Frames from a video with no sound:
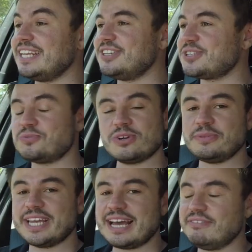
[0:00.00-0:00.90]
you just want to
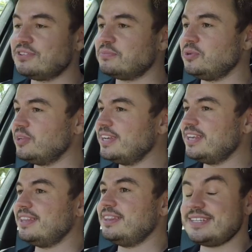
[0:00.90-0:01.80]
be comfortable,
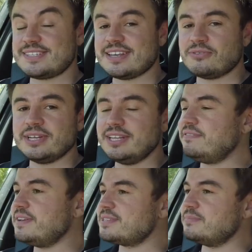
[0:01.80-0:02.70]
this thing really
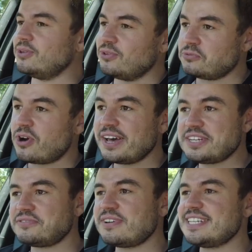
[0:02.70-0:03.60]
fits the bill. The ride
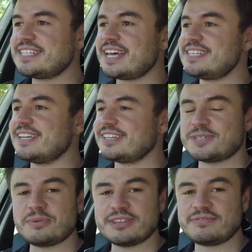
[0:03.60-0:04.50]
is fantastic,
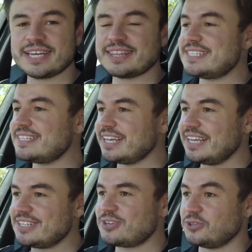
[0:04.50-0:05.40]
despite the fact this thing
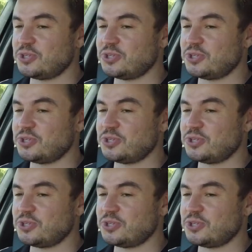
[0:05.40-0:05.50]
is on